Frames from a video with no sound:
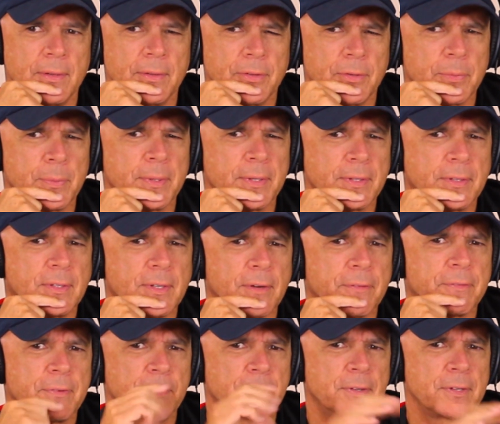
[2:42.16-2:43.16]
It's really
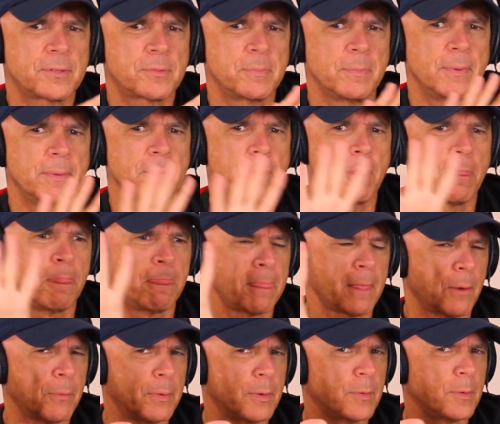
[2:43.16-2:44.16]
different. This, I
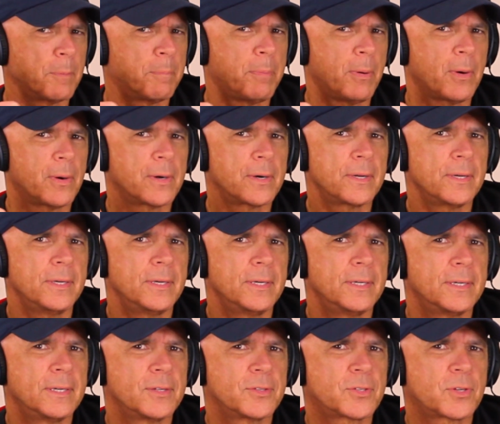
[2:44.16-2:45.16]
wonder what part
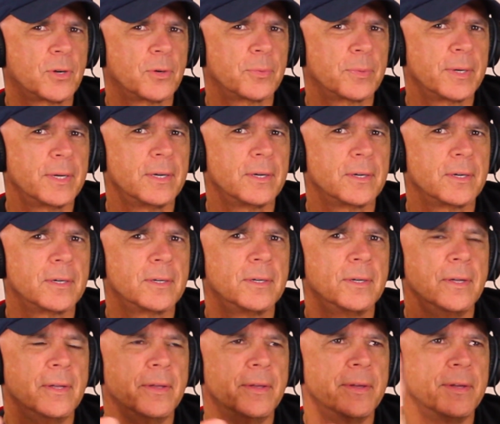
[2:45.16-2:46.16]
in his career
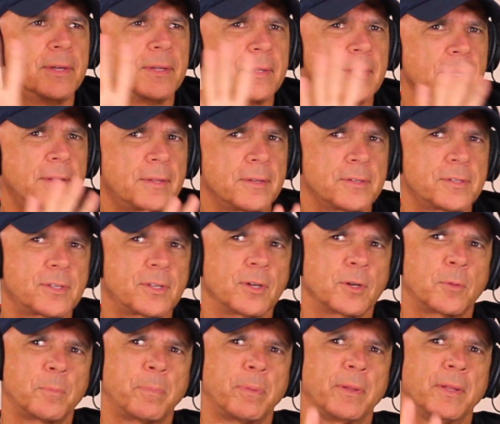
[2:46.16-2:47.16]
that this
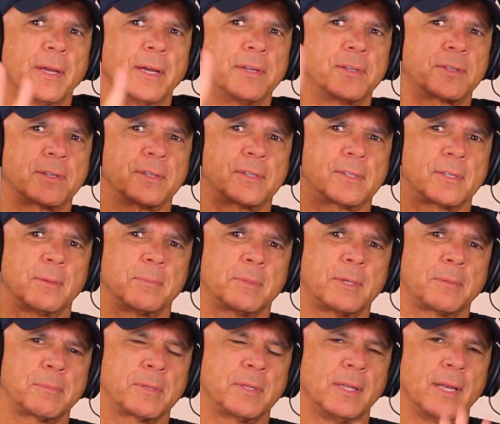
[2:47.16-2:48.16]
took place, because
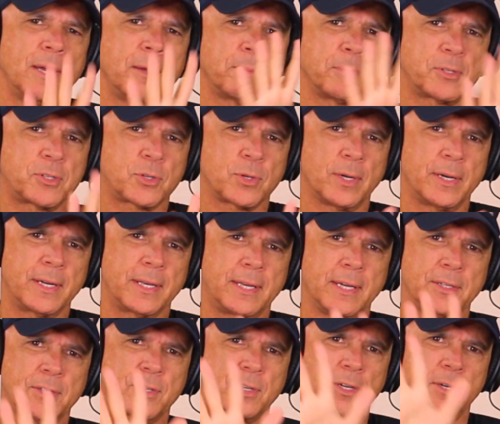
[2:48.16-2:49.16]
sometimes labels try to
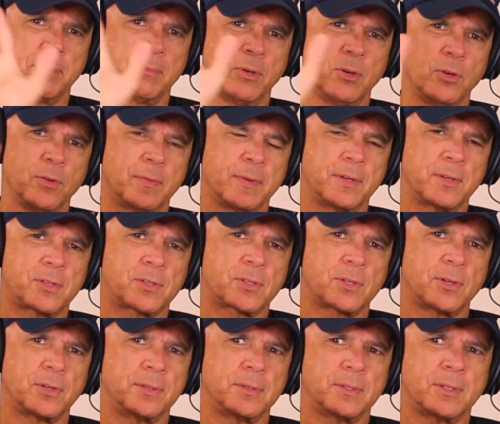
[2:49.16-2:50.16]
get you to move in a
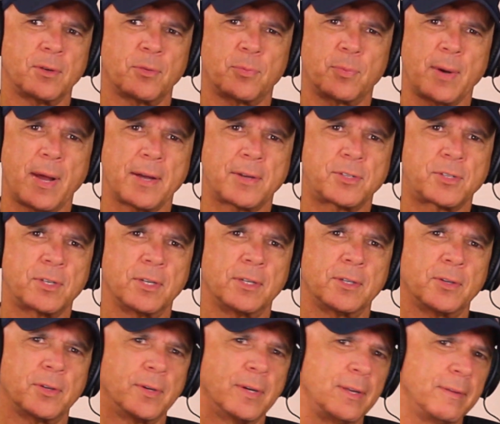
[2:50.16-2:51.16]
certain
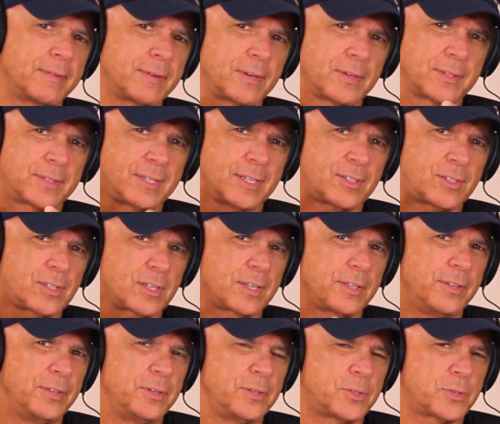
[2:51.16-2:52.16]
direction, or even
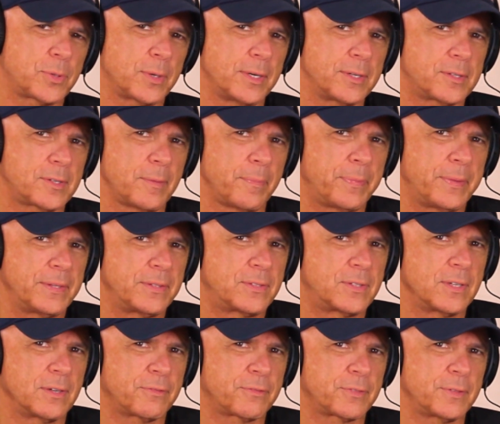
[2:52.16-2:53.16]
artistically you try something
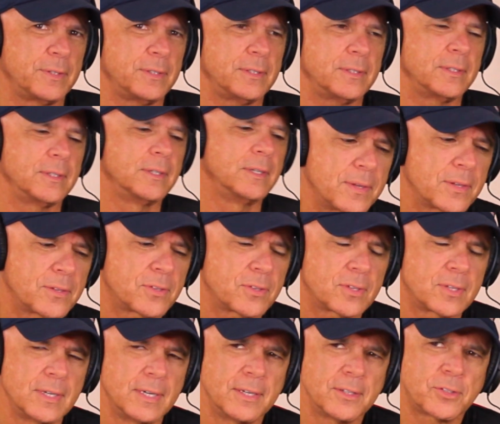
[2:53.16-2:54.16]
different. This
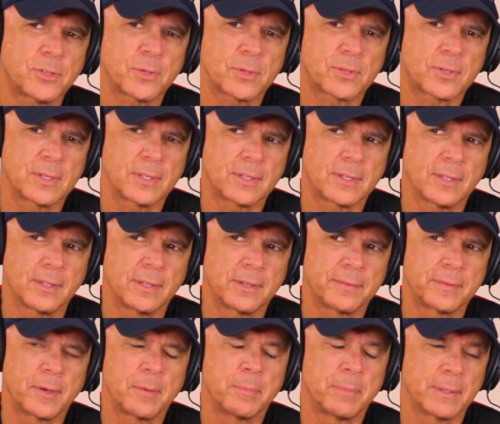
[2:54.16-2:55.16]
is an interesting
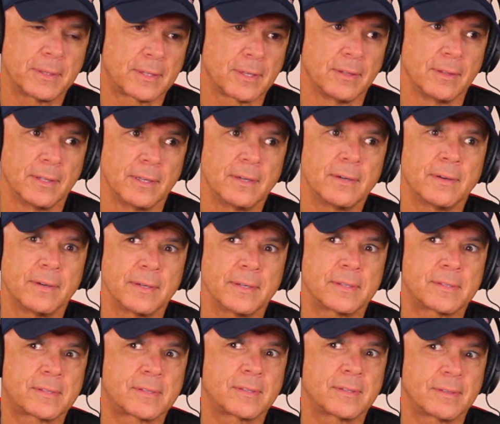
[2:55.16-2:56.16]
delivery, but the
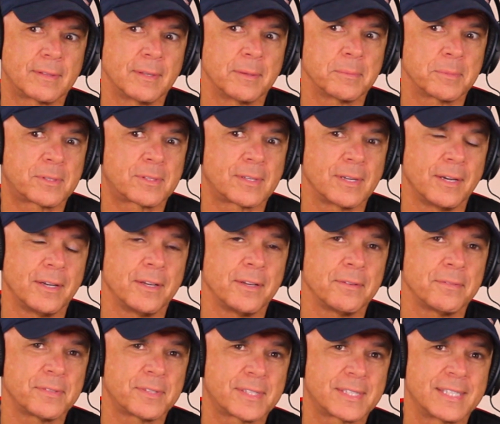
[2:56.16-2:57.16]
lyrics
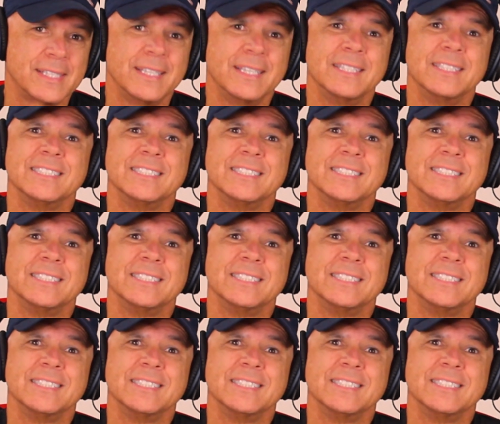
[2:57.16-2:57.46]
themselves,